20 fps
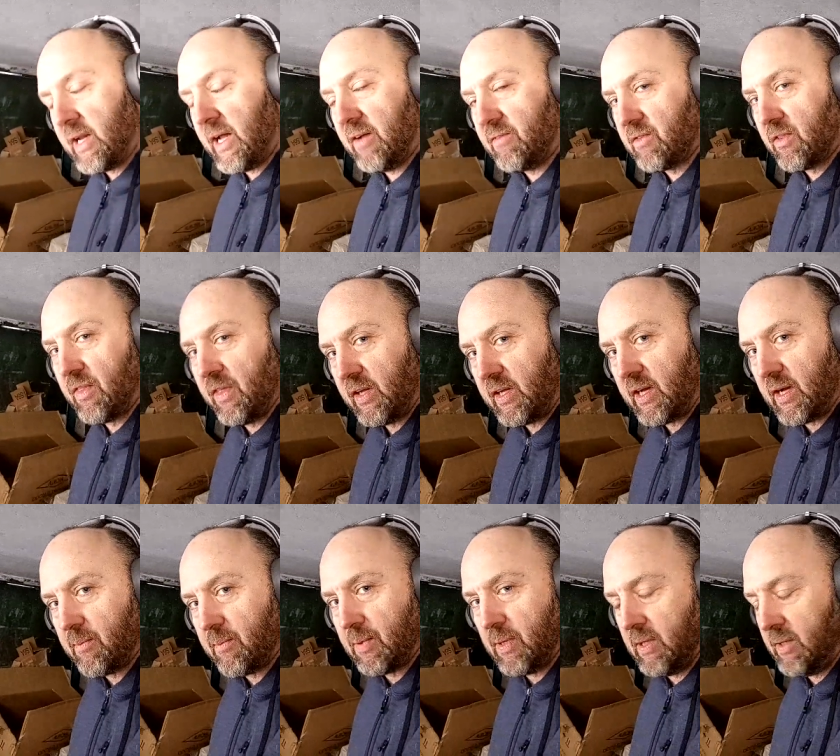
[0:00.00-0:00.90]
gonna have to think
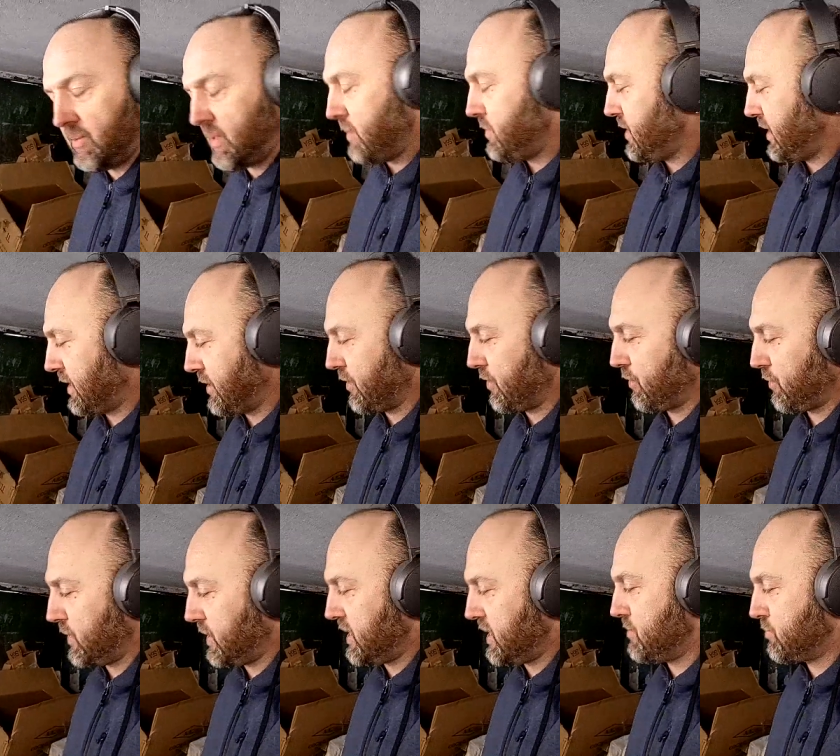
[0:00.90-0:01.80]
up, maybe I can
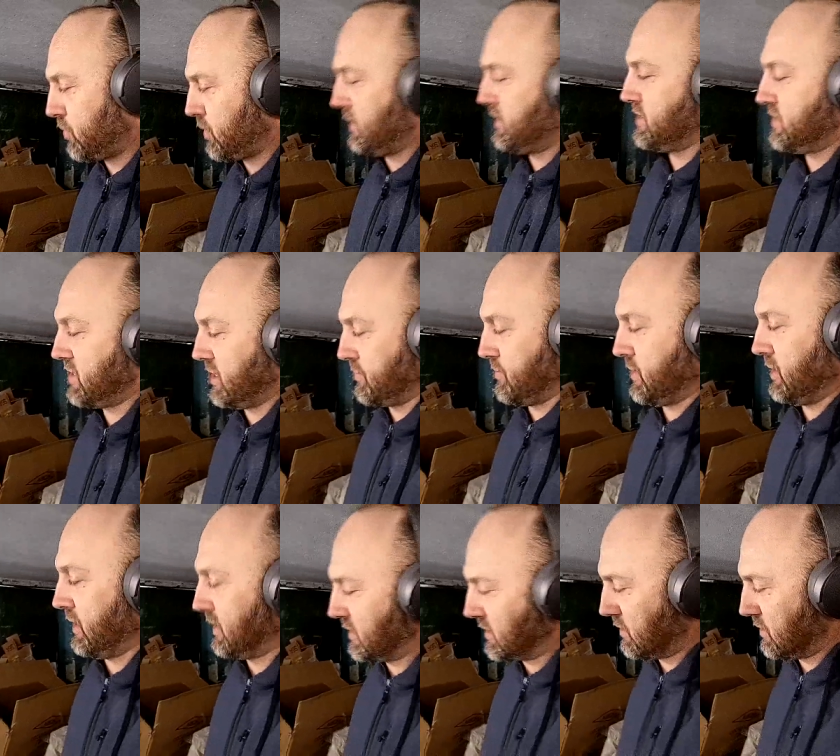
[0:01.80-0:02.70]
3D print
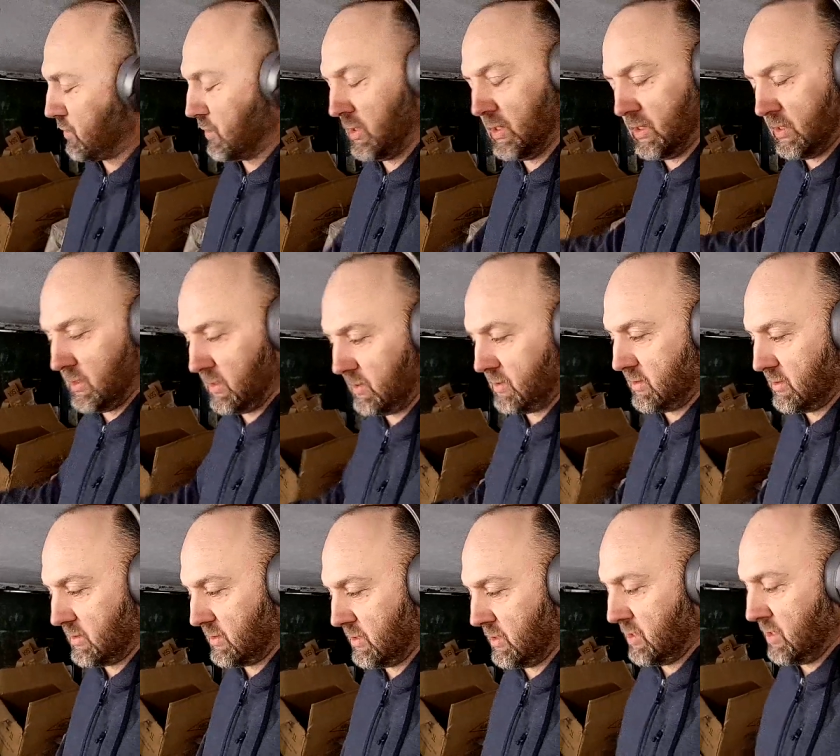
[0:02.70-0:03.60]
something that will
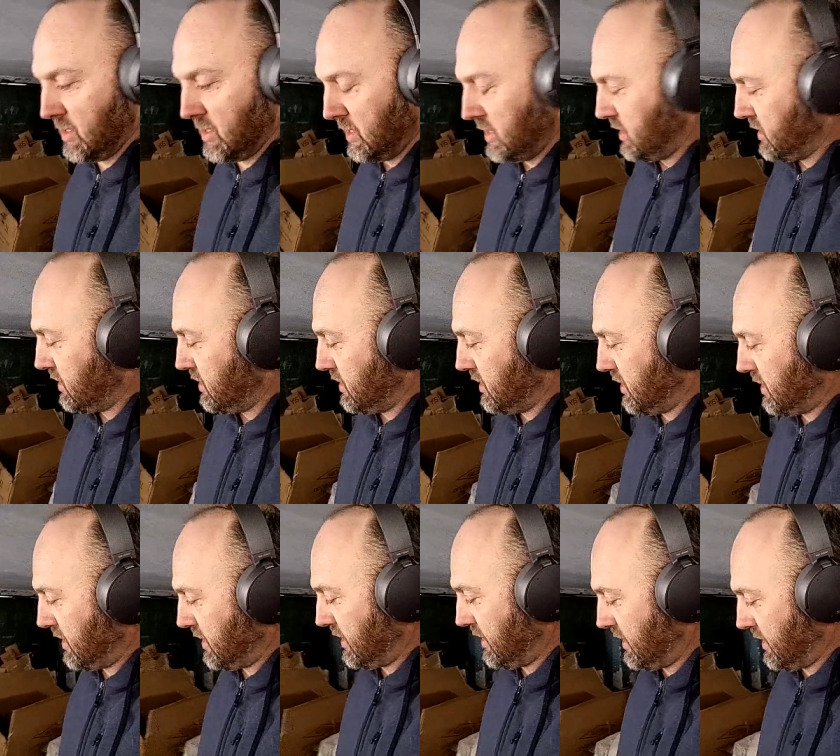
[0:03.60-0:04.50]

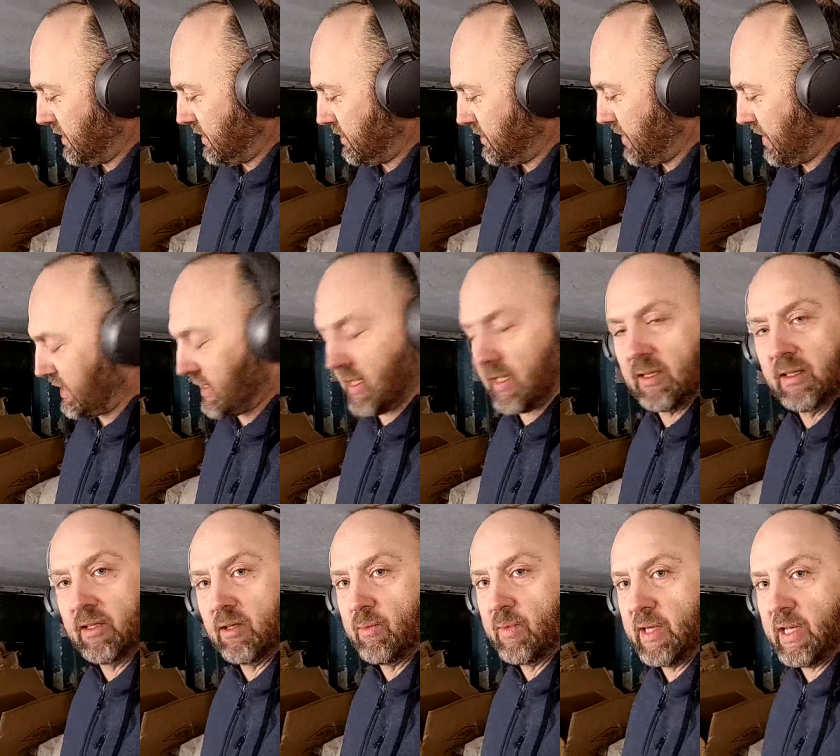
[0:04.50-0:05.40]
uh, make that a
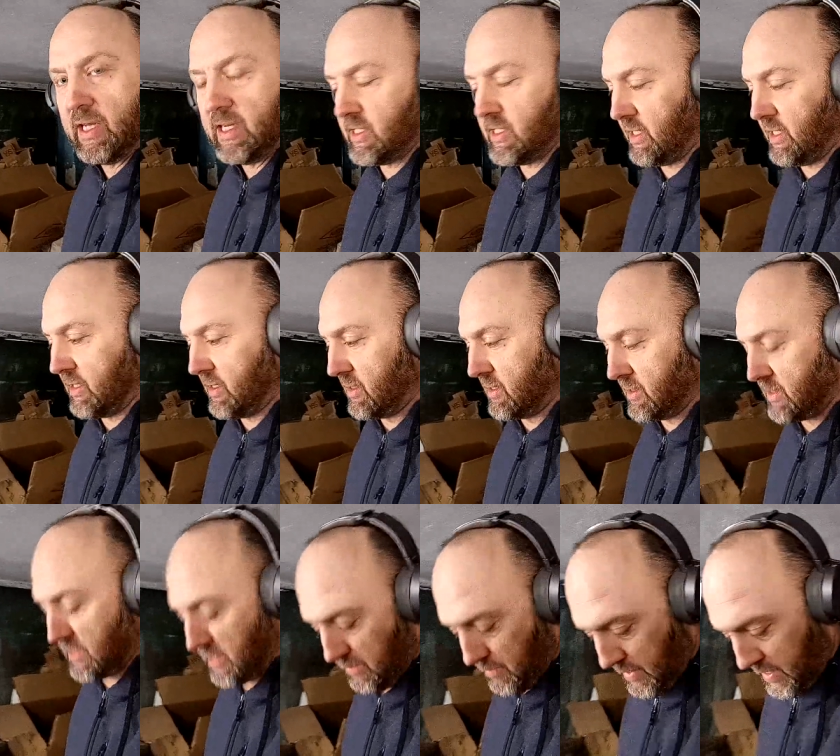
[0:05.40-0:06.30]
little bit easier
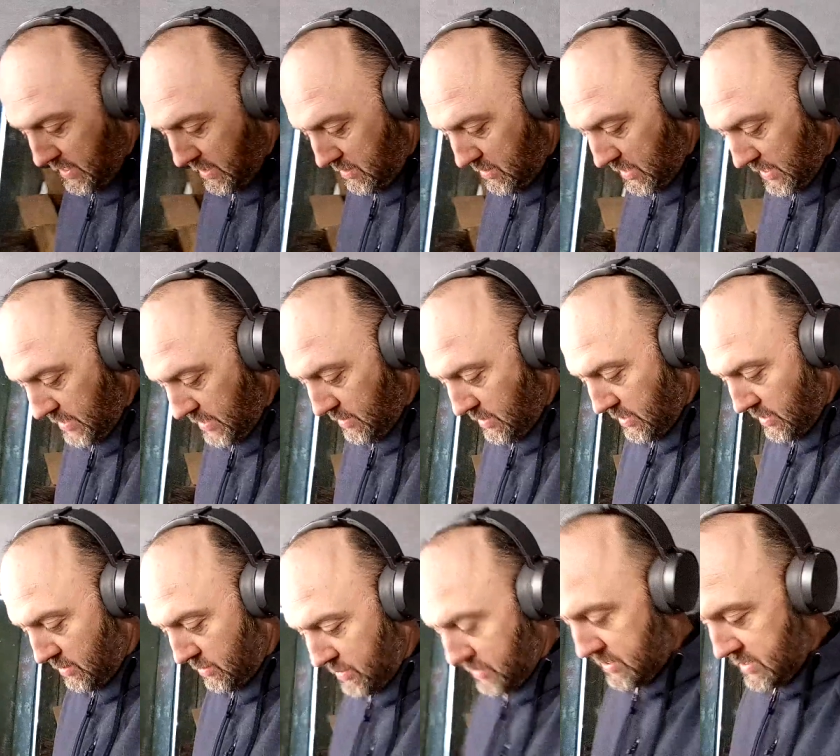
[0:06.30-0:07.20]
somehow, I don't
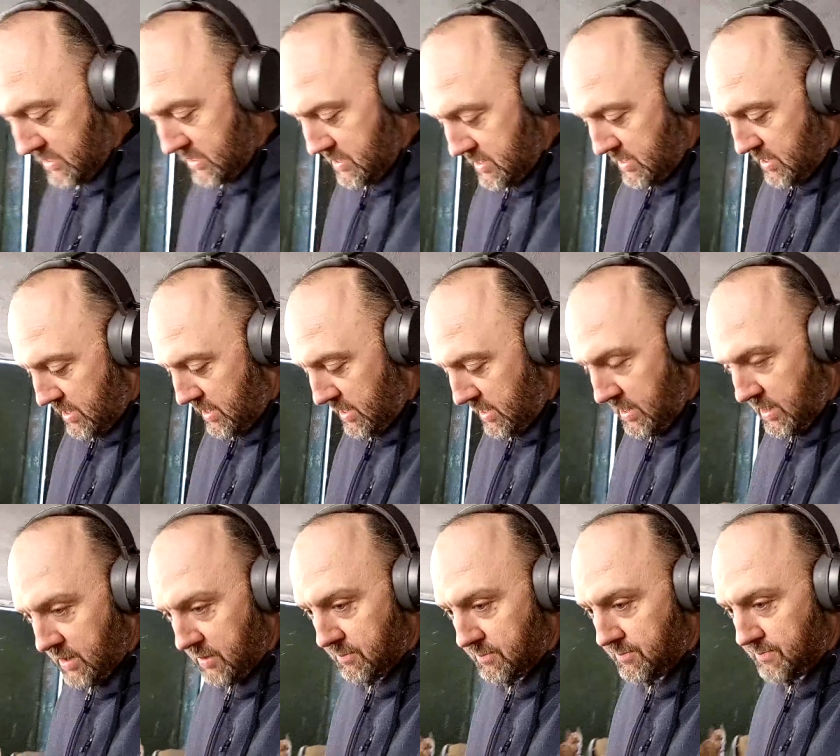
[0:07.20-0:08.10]
know.
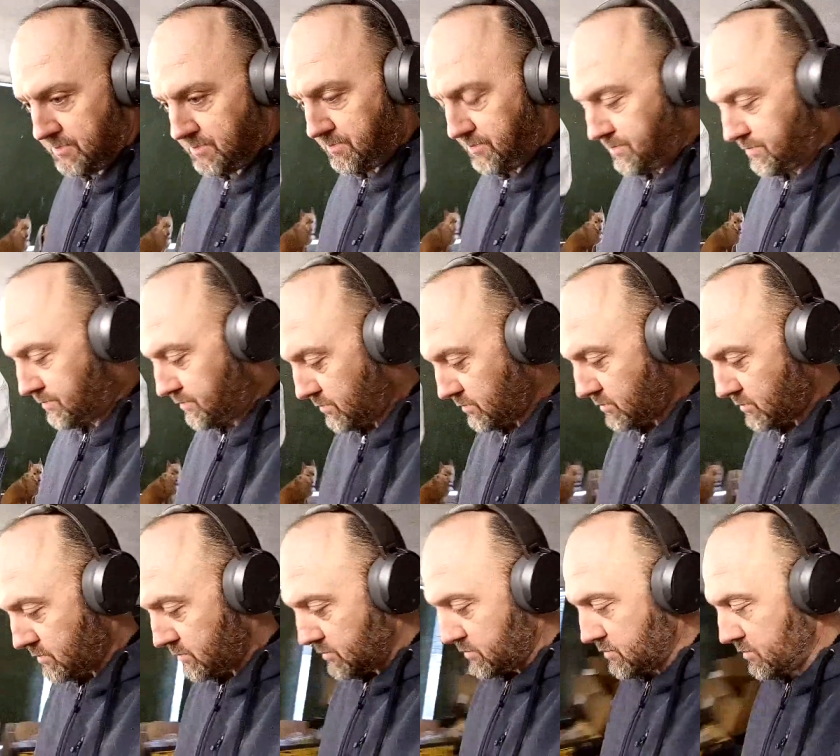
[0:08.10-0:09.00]
Um,
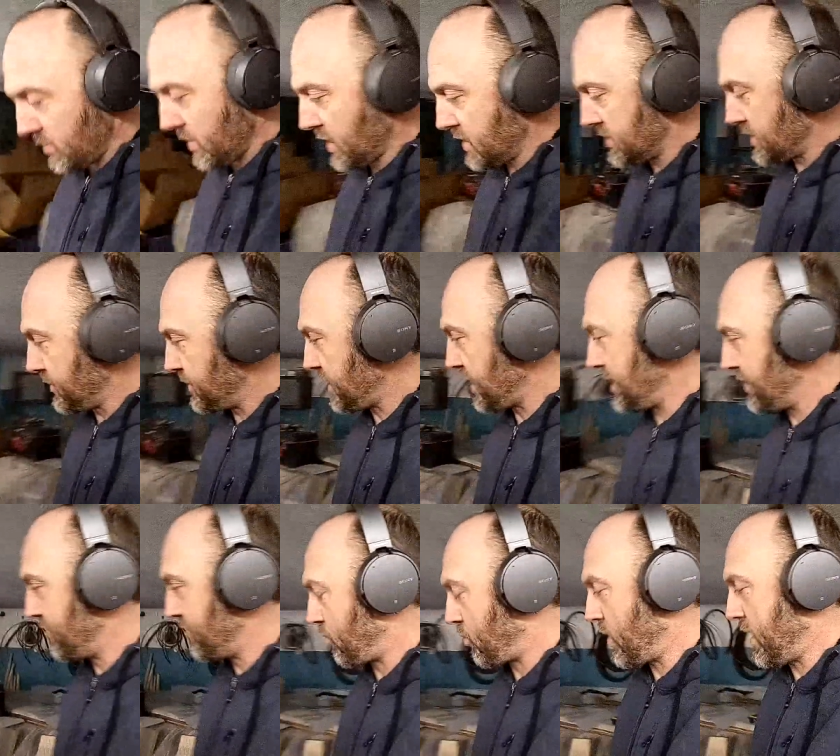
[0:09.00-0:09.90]
some kind
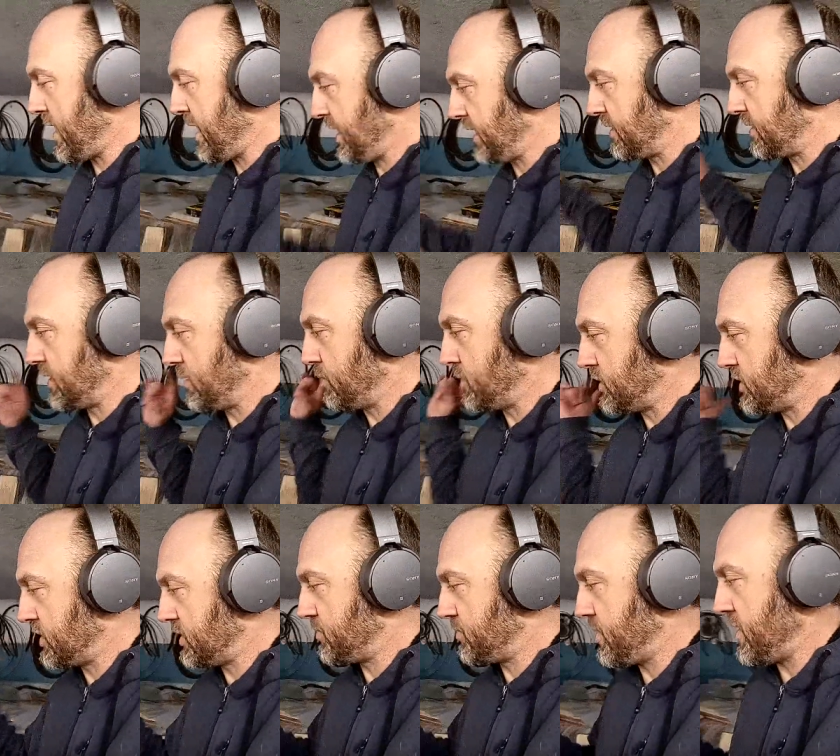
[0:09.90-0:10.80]
of ring that would
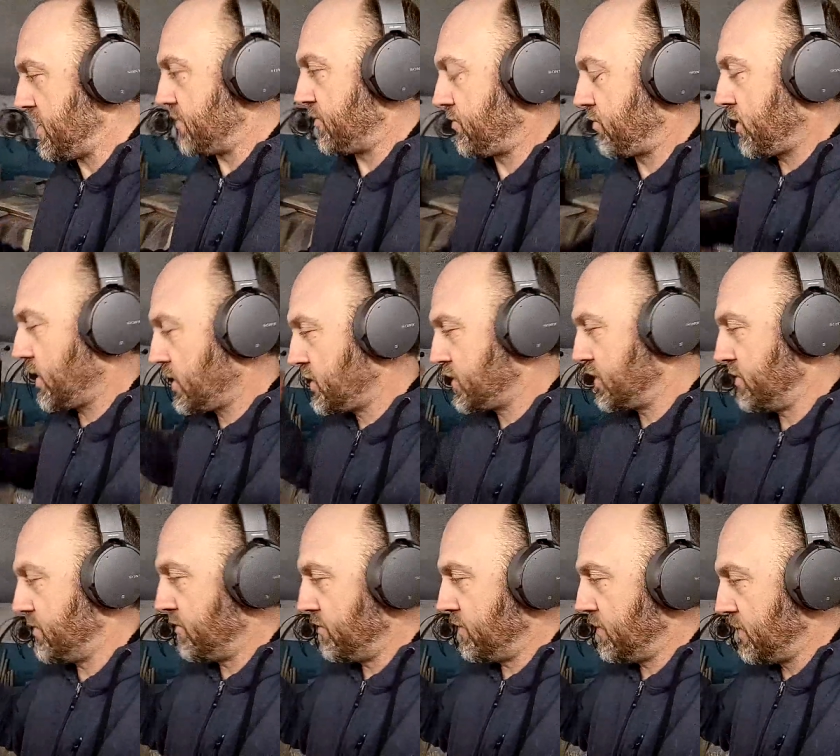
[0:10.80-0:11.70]
just be a
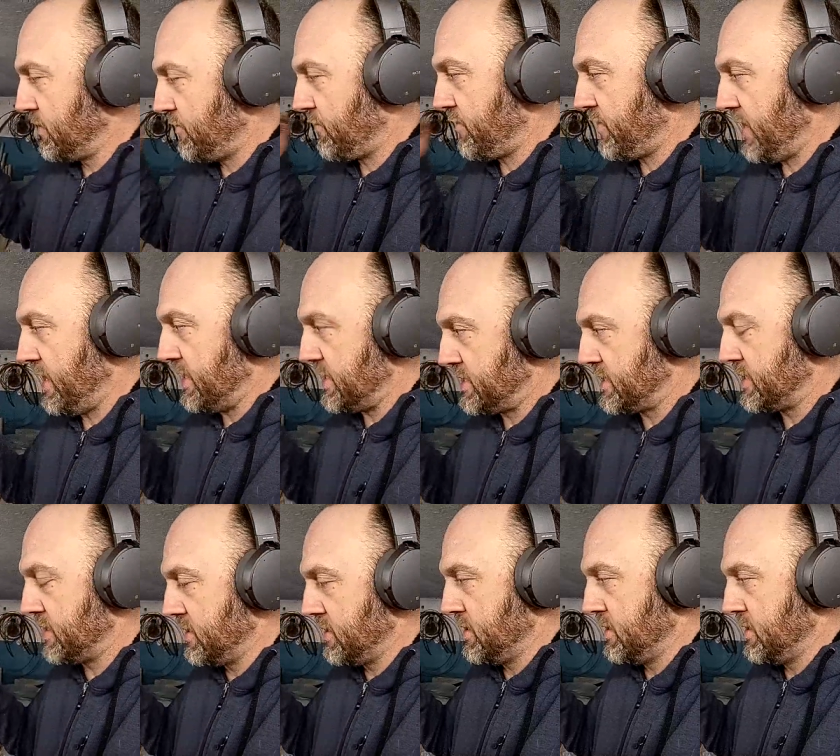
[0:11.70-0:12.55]
friction fit